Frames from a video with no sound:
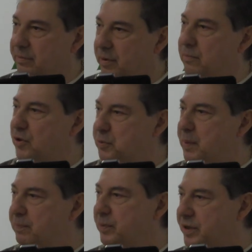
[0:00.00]
But most
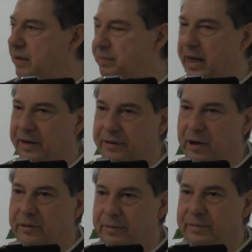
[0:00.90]
people deep down
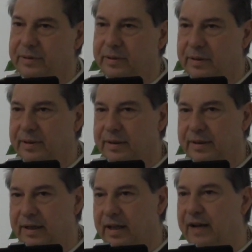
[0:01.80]
know
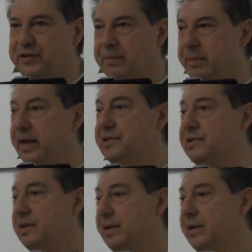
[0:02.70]
their life's a mess.